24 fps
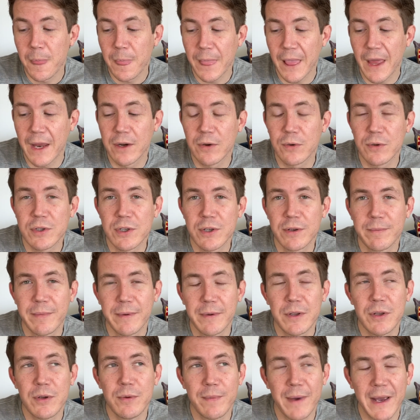And also,
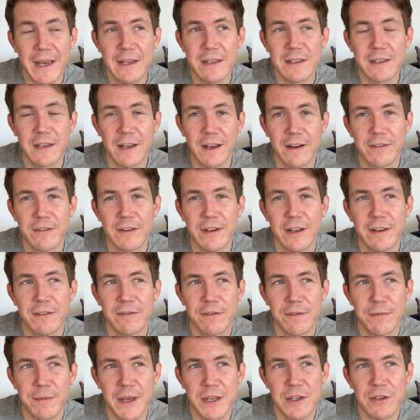you may discover
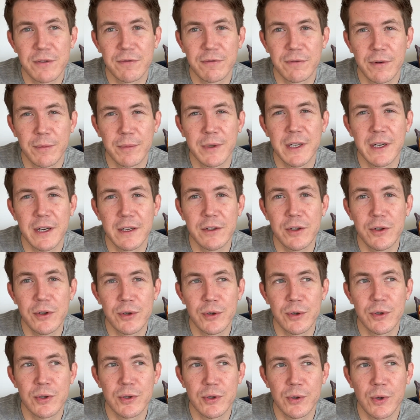information from an
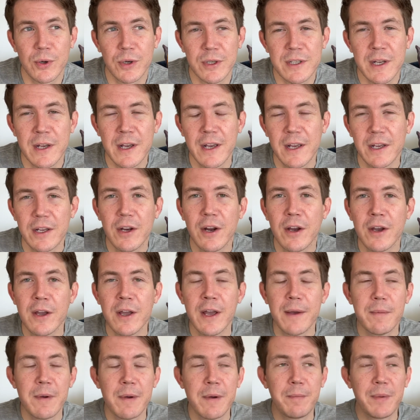unusual source. You
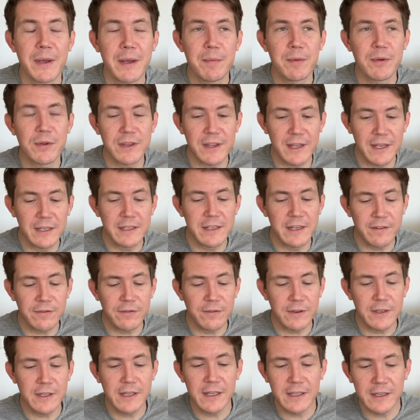know, people think
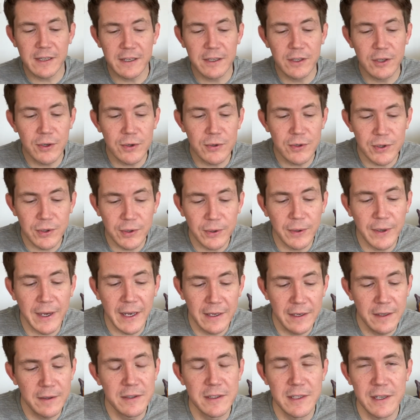differently than you do,
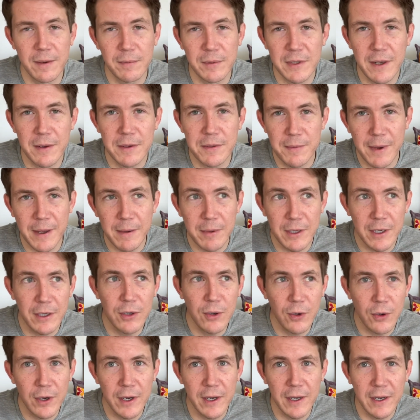and it sometimes may be
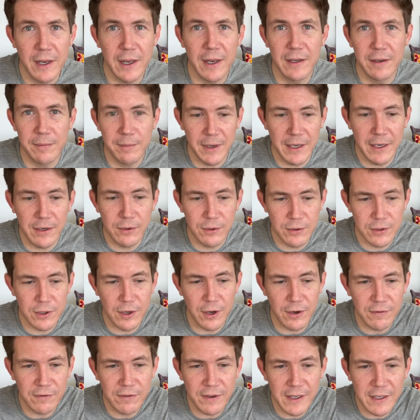annoying, and it may cause
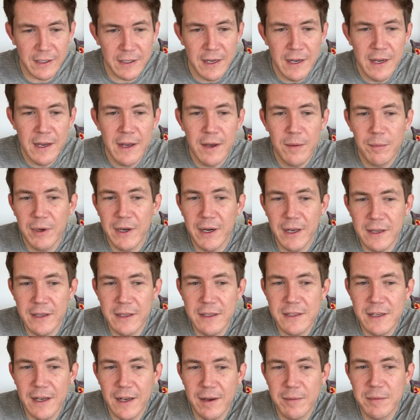conflict. But other
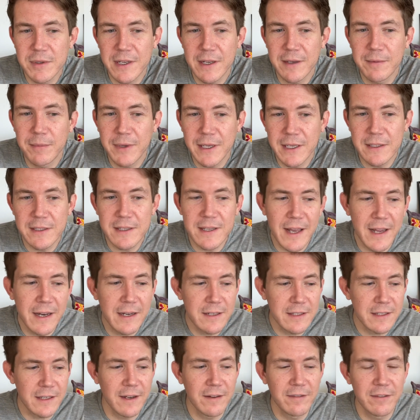times, it means they
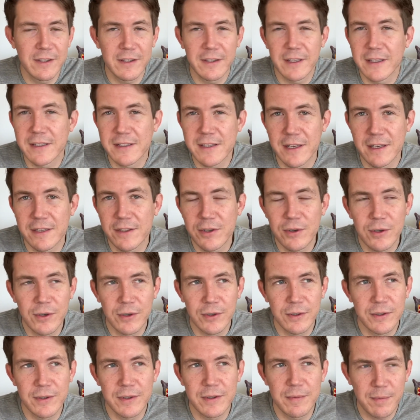discover things that you
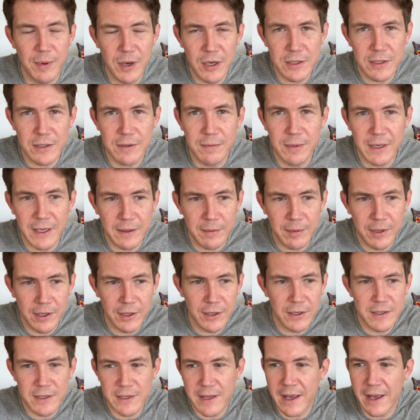couldn't possibly,
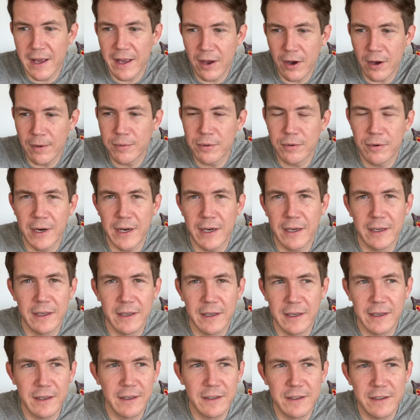because they're operating
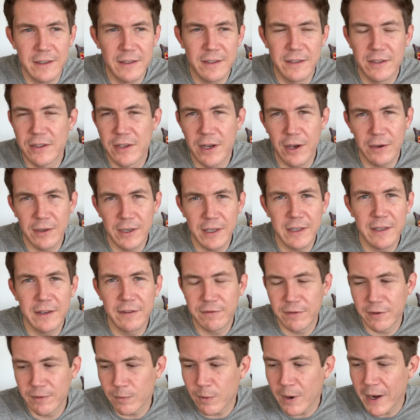in a totally
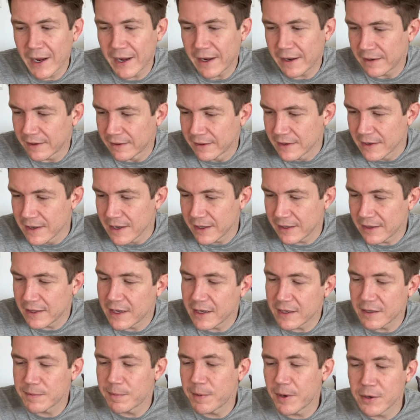different way. And they
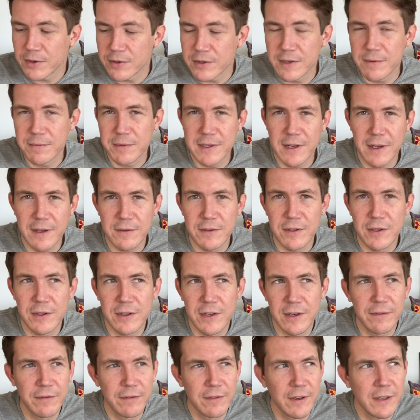expose themselves to
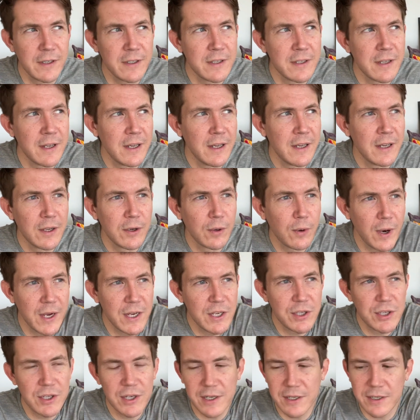different
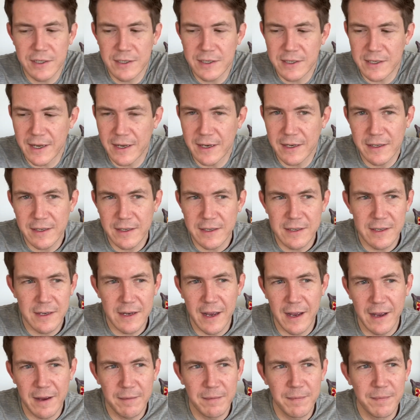questions and
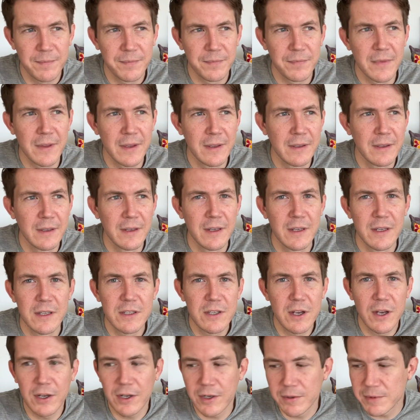um,
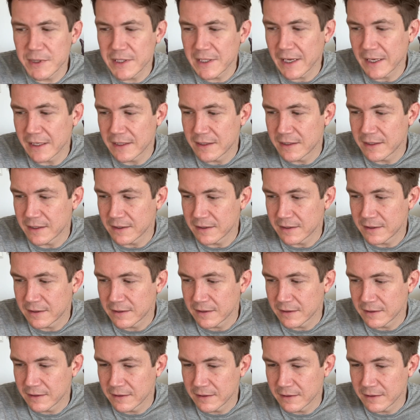circumstances.